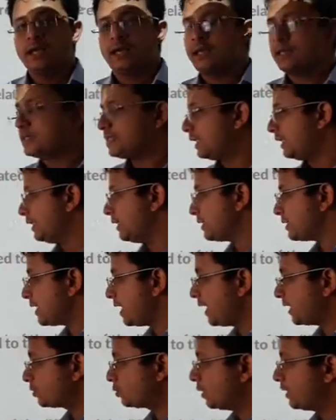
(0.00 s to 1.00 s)
See, these are
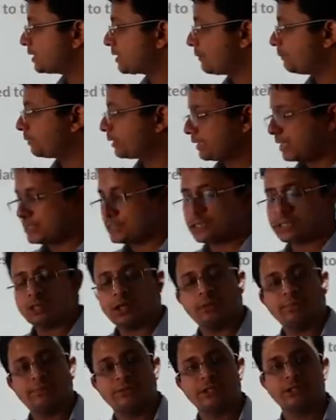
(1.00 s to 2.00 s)
actually some cases
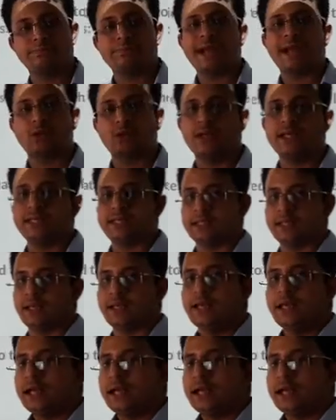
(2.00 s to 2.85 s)
of speculation.